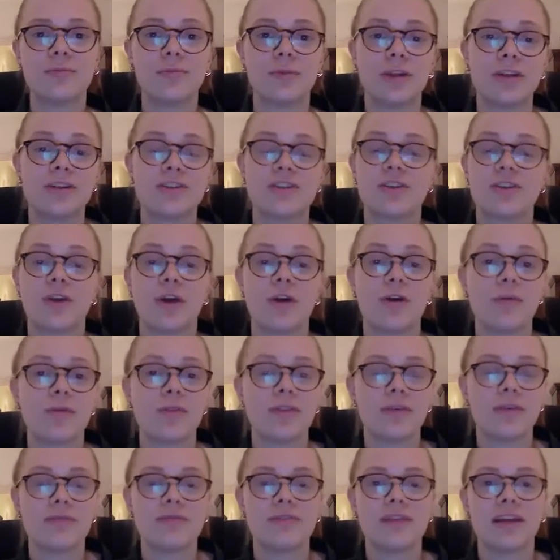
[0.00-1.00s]
just go with
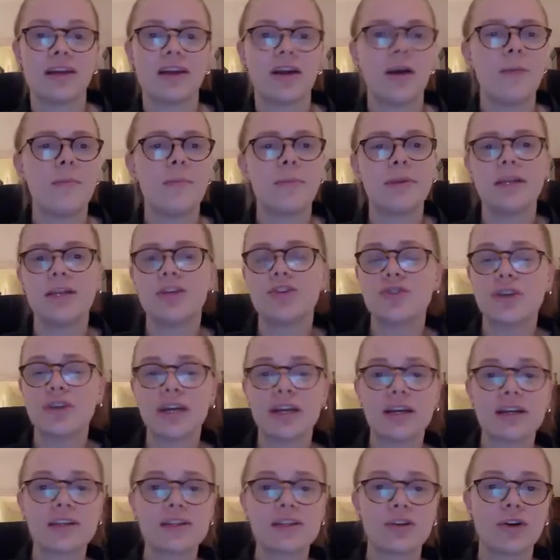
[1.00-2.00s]
them to like company
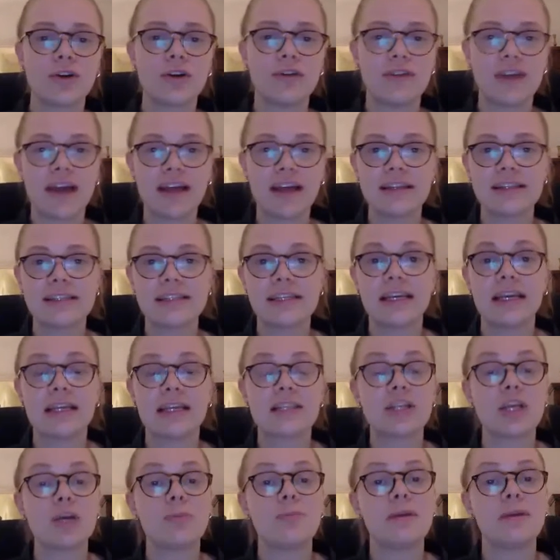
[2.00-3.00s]
drinks or events and get
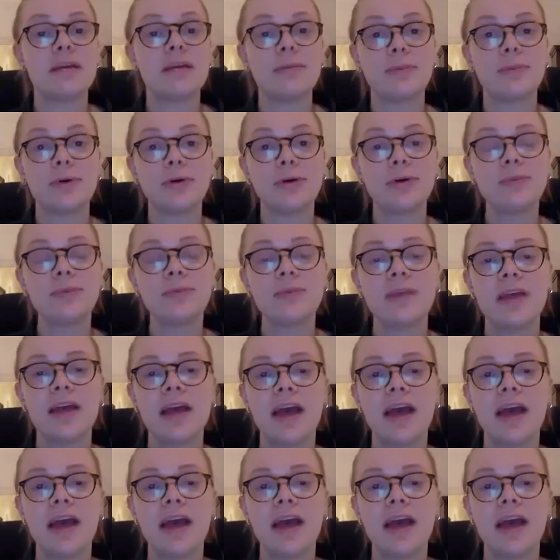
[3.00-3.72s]
to know people